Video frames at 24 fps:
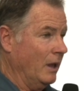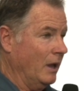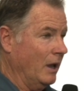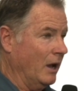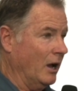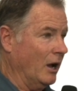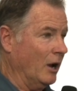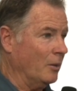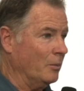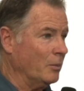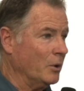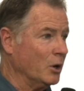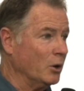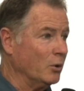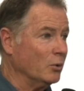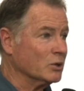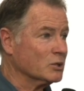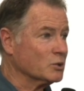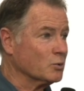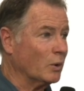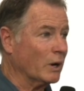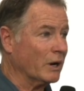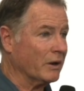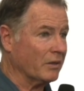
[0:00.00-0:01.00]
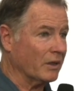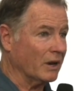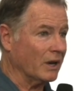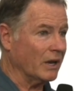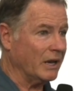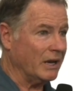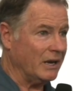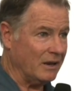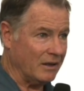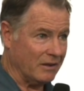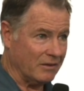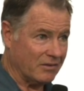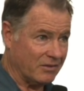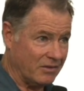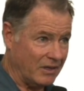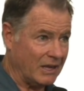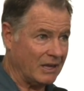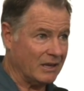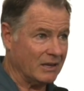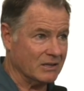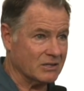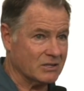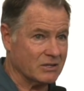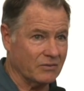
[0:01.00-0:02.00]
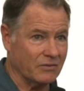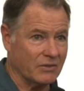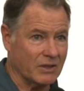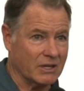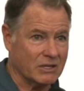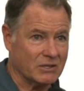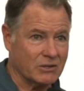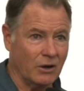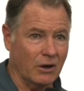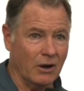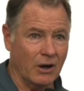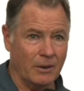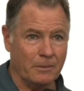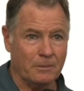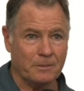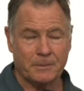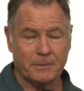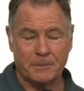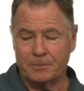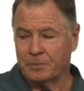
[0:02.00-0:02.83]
um, who was one of the leading thinkers of the time.